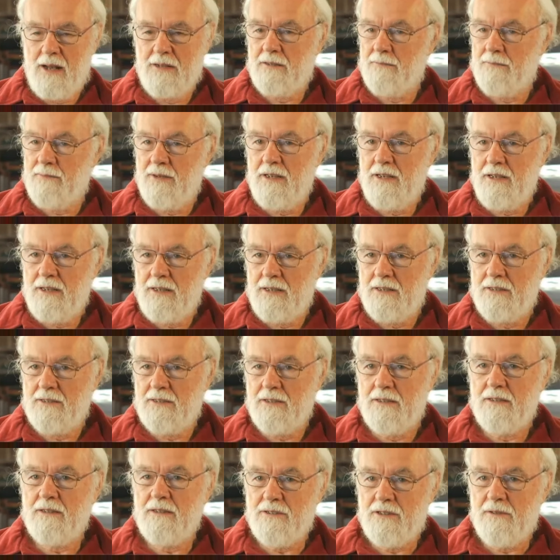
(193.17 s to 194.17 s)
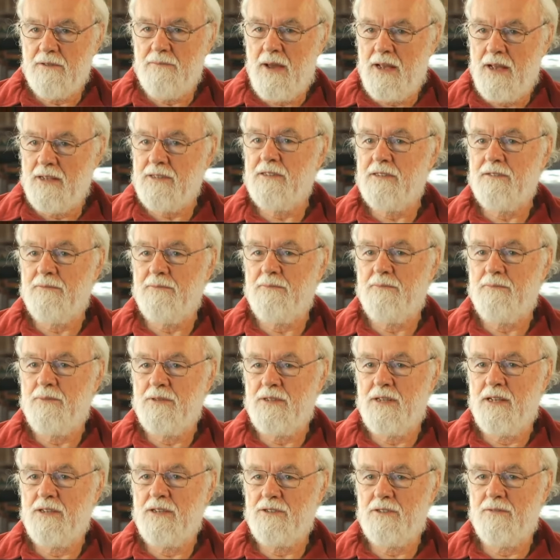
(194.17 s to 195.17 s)
uh, to me is that there's a massive
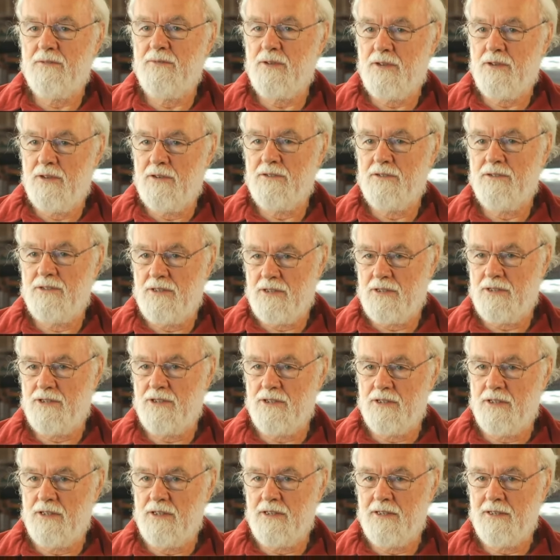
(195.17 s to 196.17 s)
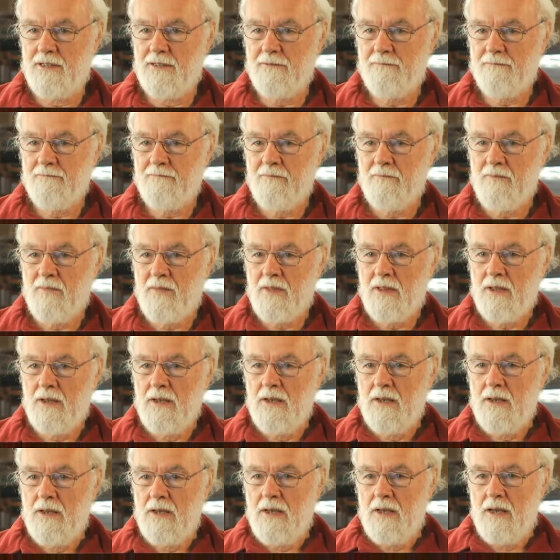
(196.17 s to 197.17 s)
potential for contradiction here.
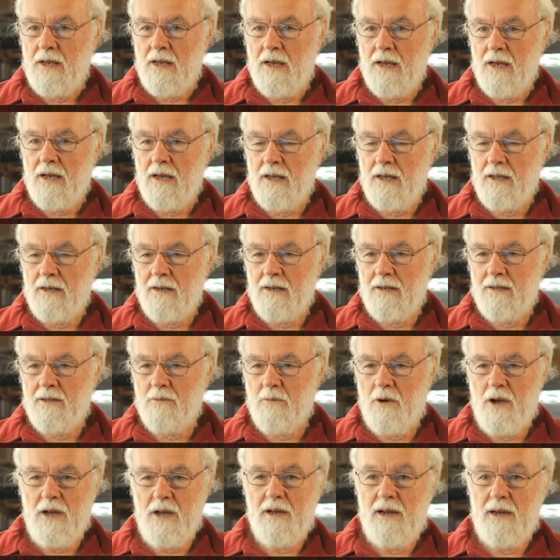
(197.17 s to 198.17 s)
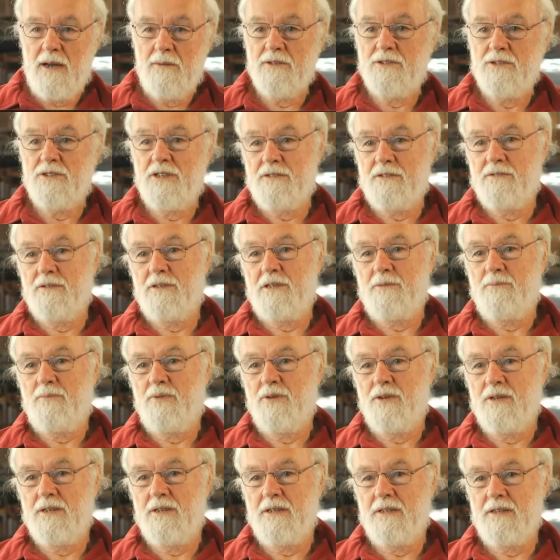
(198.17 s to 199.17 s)
And the way I would generally
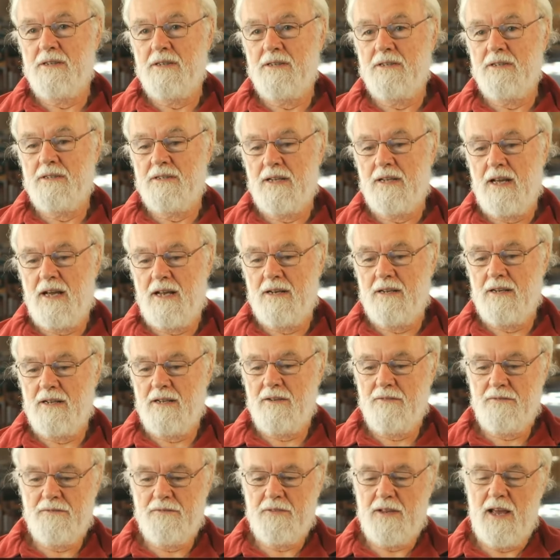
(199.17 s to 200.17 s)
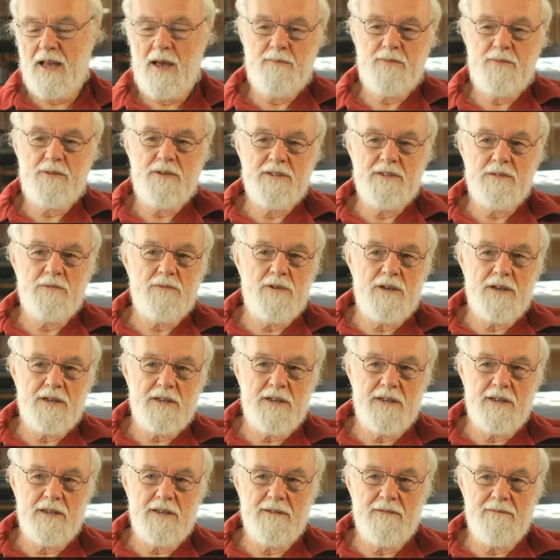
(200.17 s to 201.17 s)
put it is that if capital is
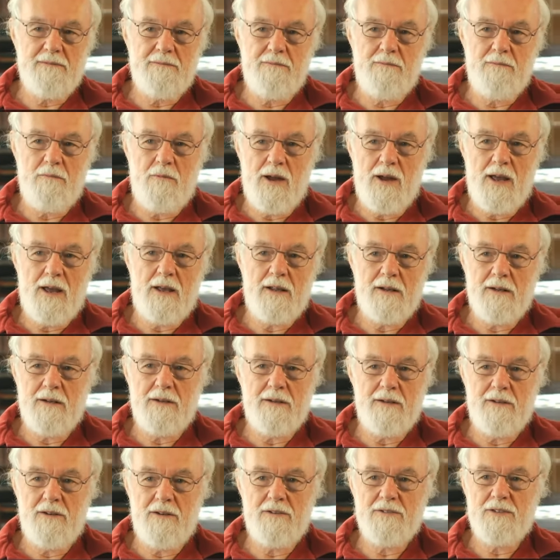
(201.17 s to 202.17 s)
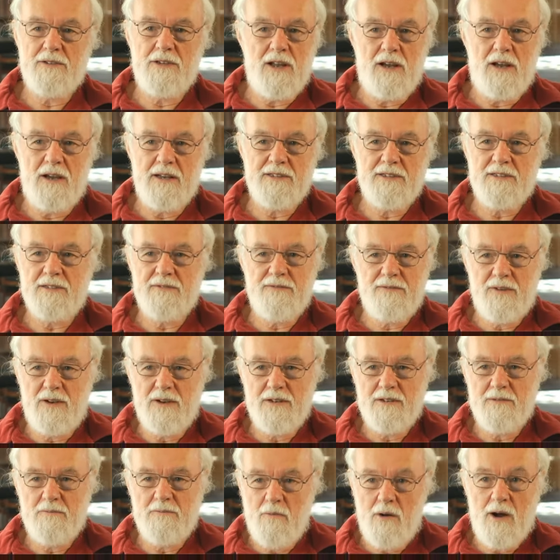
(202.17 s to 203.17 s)
working well along the lines of
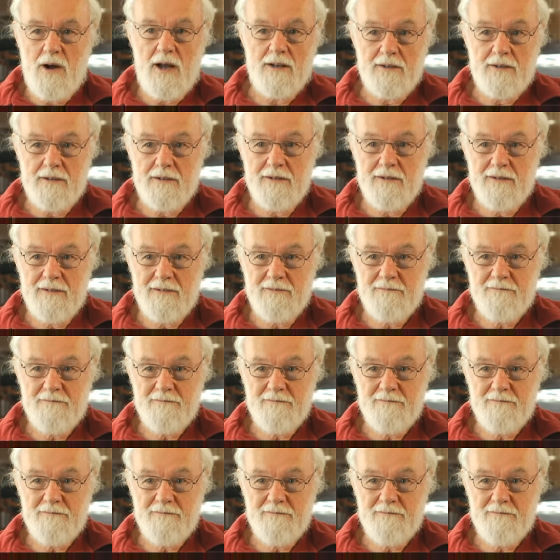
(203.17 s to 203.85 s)
volume one,